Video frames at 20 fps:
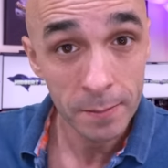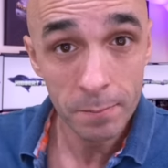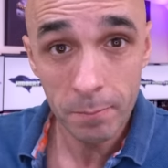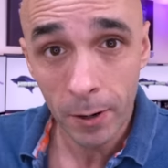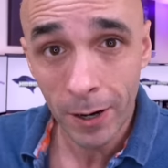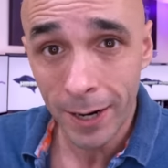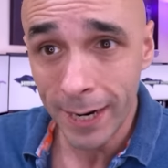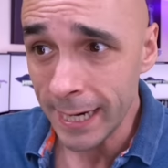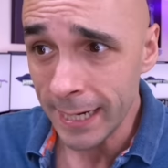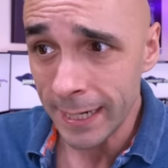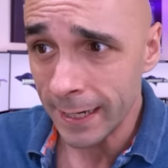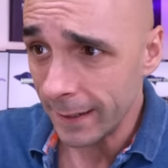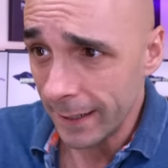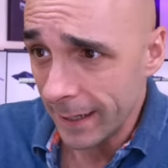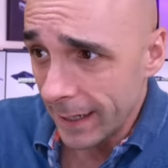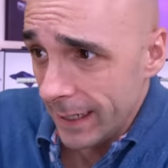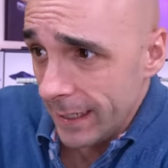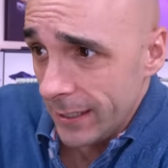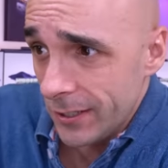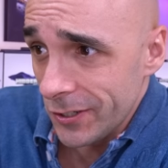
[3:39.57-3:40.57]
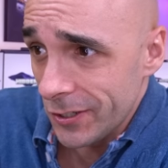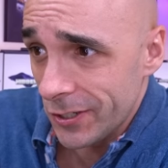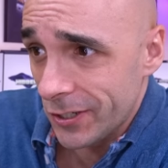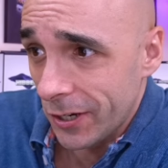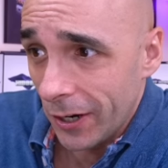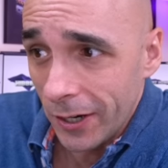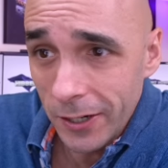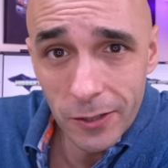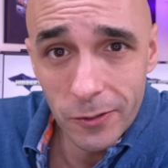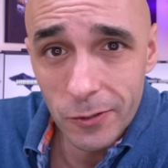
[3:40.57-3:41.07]
Mine, it just
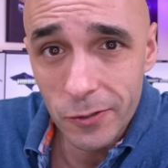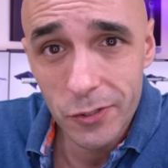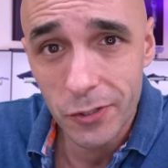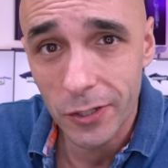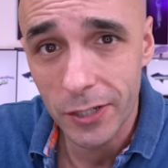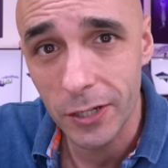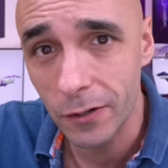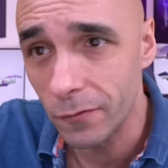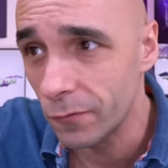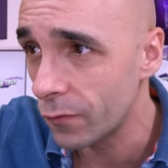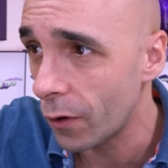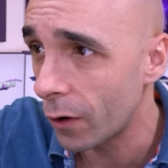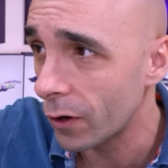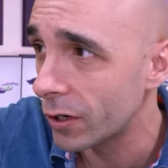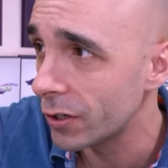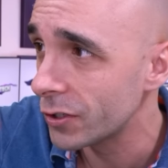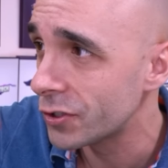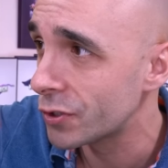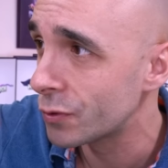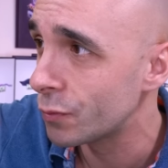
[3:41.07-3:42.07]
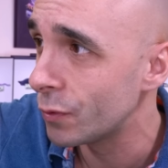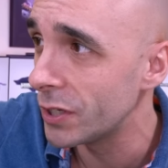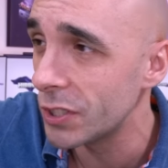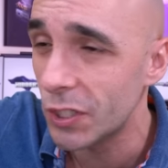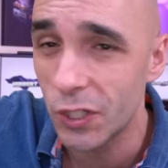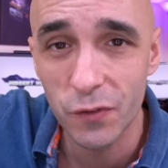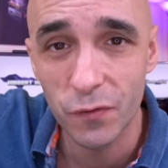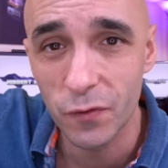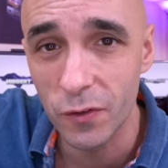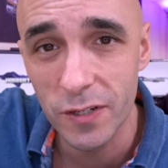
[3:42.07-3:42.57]
kind of looks like a rocker
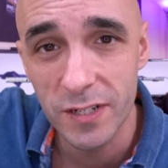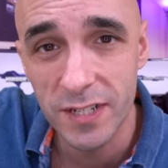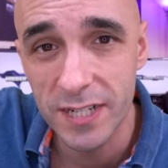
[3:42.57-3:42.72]
switch for